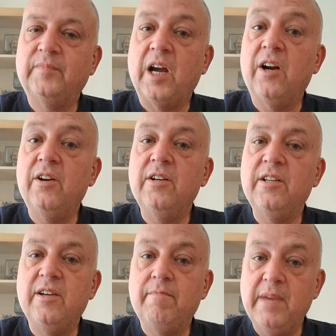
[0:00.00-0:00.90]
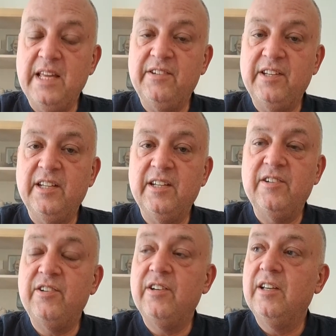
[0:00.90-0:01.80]
hurt your
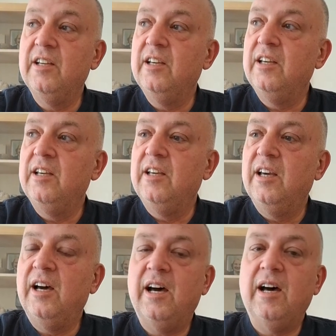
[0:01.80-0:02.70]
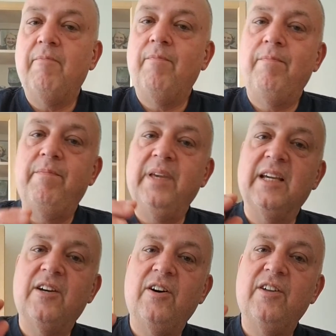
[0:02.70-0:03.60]
message
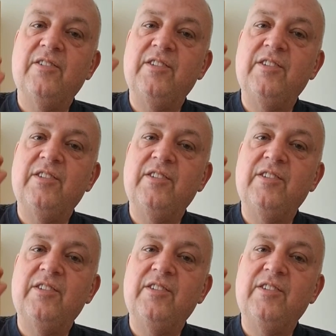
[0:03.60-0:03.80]
because